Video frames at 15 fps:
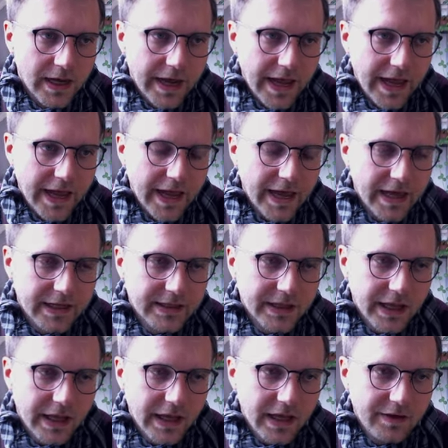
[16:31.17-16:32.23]
And
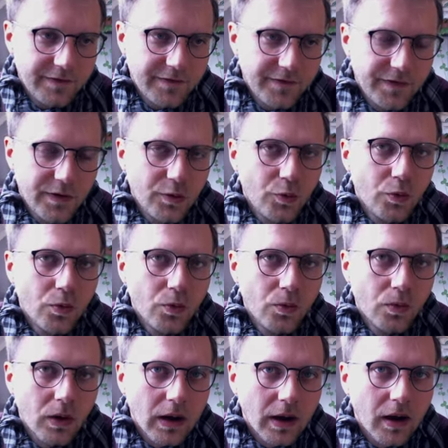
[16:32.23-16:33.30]
if
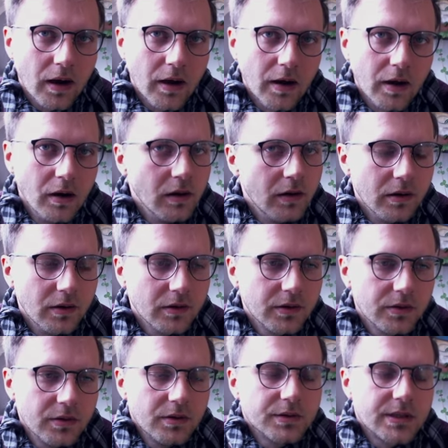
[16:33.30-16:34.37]
you are,
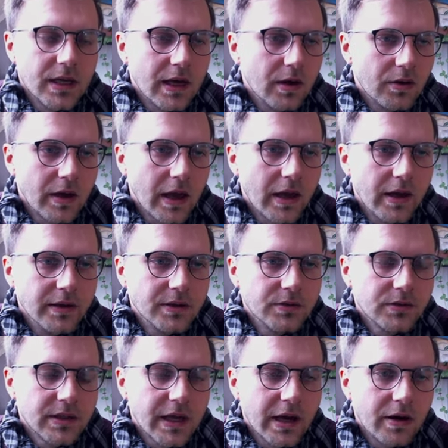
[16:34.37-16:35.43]
you say, okay, I
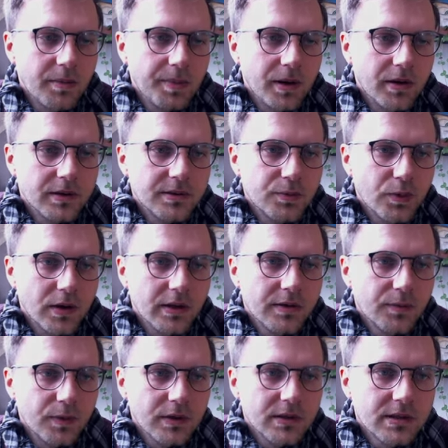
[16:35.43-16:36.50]
don't care about what,
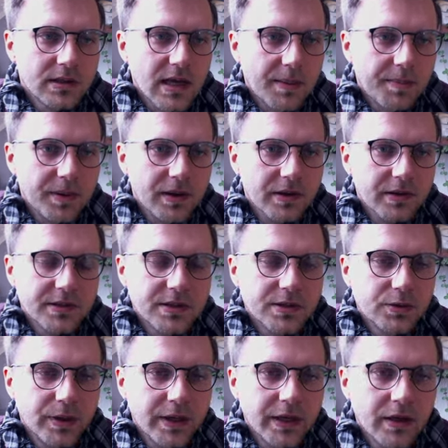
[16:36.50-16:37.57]
what Snappy is
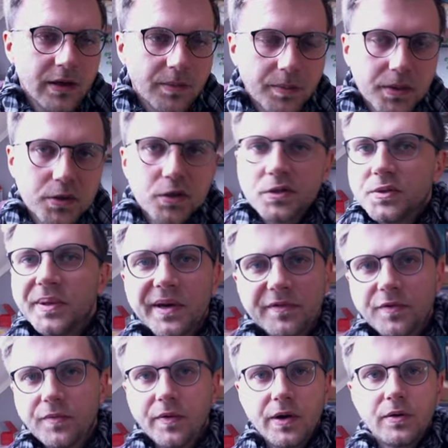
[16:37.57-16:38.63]
doing because you have a
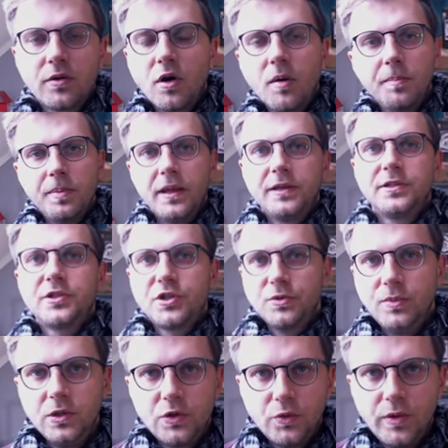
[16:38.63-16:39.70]
very complex
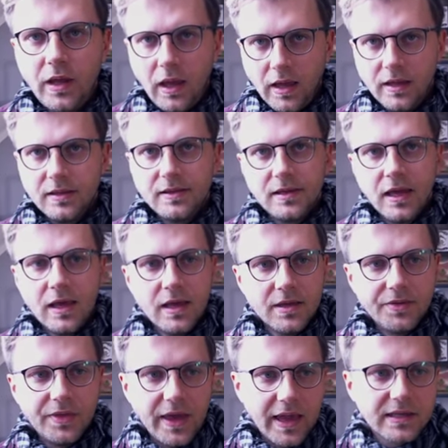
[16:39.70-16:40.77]
geometry and
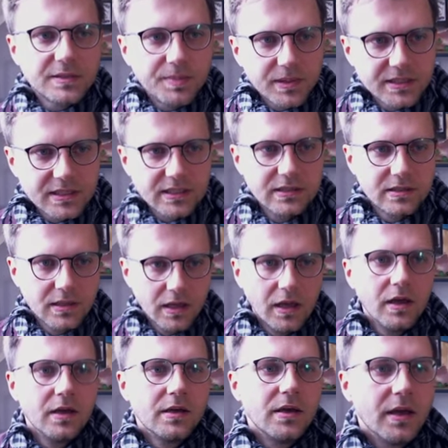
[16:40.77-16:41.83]
the explicit
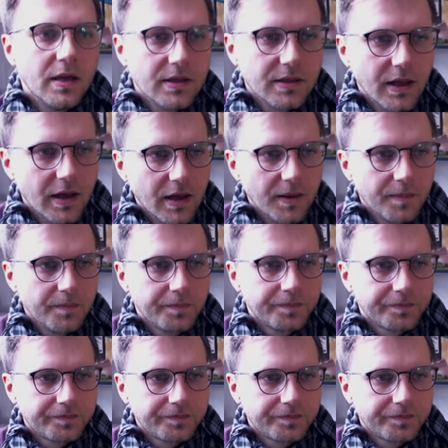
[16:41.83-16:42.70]
um,